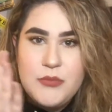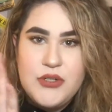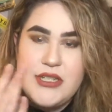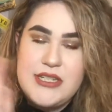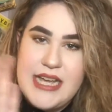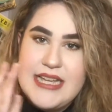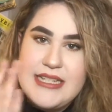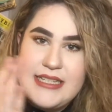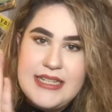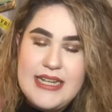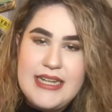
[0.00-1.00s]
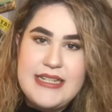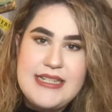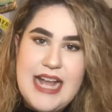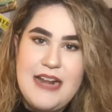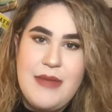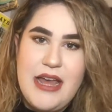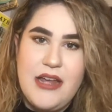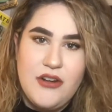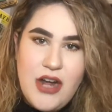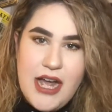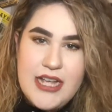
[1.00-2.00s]
precisely set my
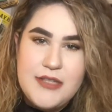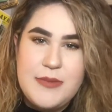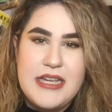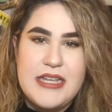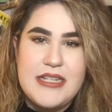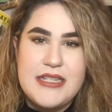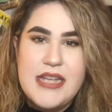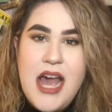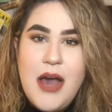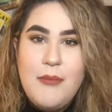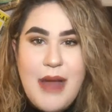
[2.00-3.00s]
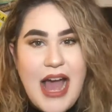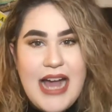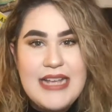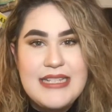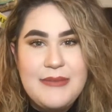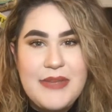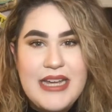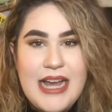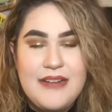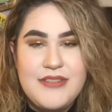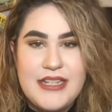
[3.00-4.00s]
under eyes, because my eyes can be
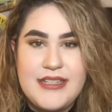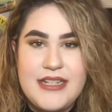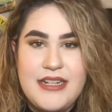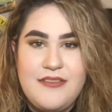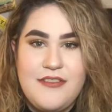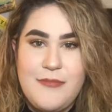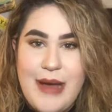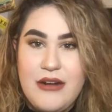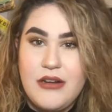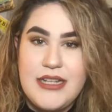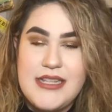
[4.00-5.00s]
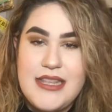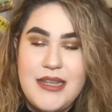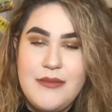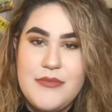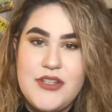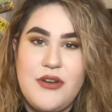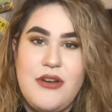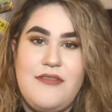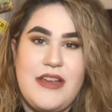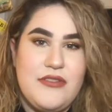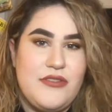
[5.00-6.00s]
kind of sensitive if powder gets in them. So
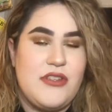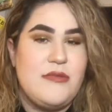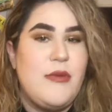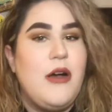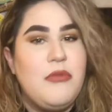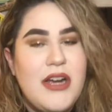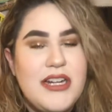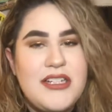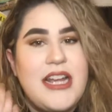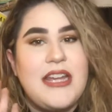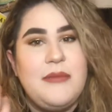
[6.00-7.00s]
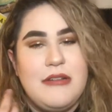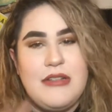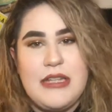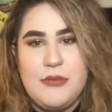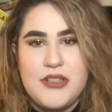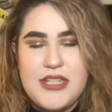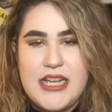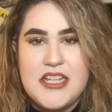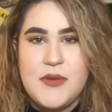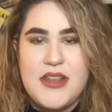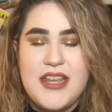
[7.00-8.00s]
if I use a small brush, I can be really
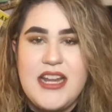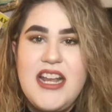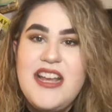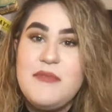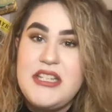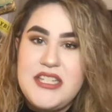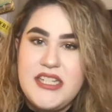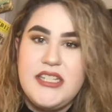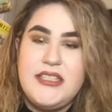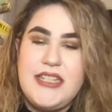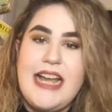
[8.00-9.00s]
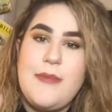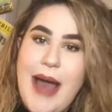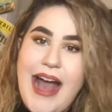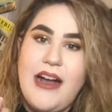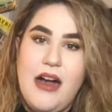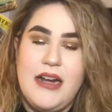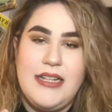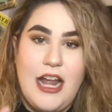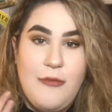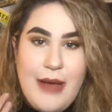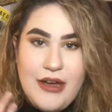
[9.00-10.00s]
precise with it, but still like pack on a
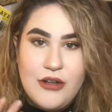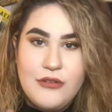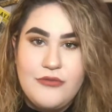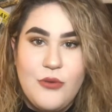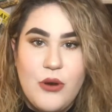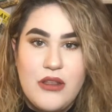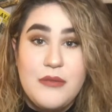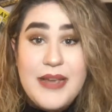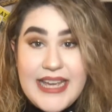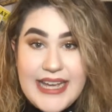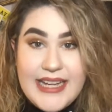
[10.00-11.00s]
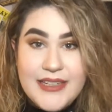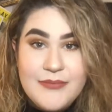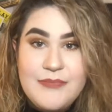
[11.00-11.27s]
lot of powder for the baking.